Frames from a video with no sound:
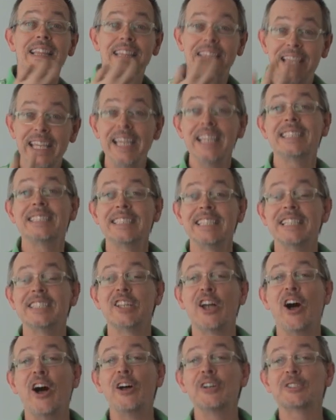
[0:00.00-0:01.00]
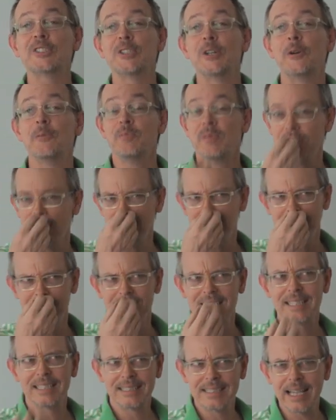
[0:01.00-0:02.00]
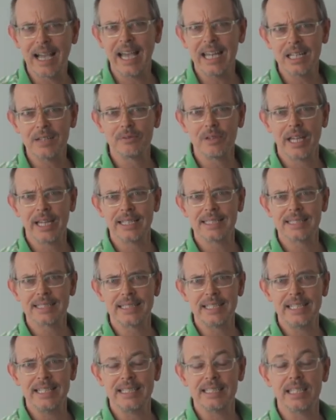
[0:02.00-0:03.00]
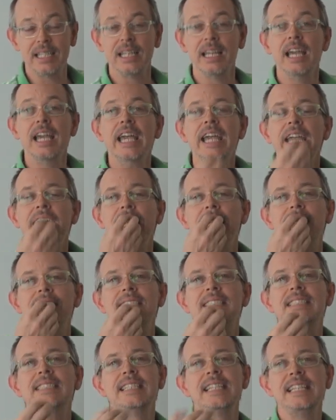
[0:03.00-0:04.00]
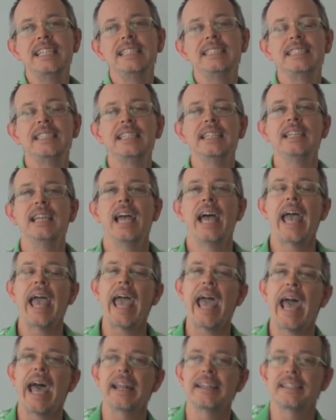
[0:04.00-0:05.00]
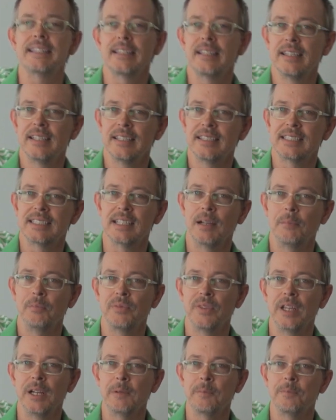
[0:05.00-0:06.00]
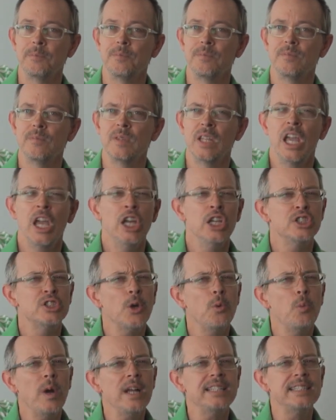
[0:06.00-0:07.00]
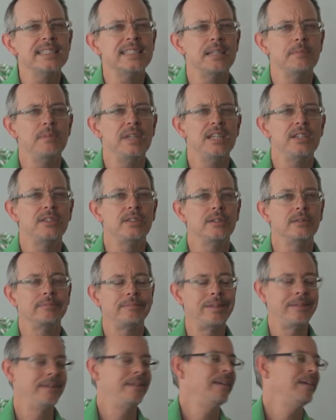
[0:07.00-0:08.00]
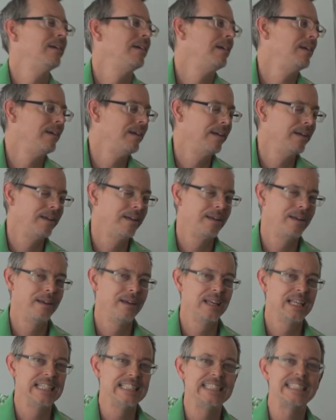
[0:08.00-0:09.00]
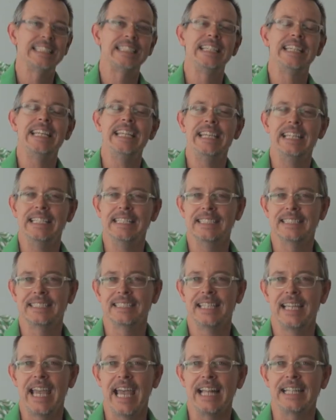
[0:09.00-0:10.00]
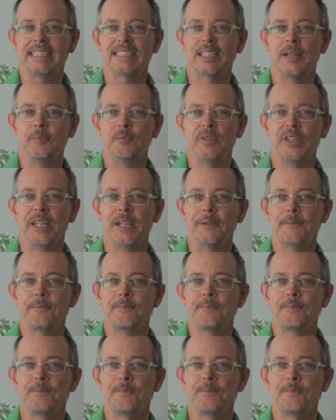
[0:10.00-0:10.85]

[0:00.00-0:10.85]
This is also kind of like sneezing. It's sneezing at something. So what does it mean to sneeze at something?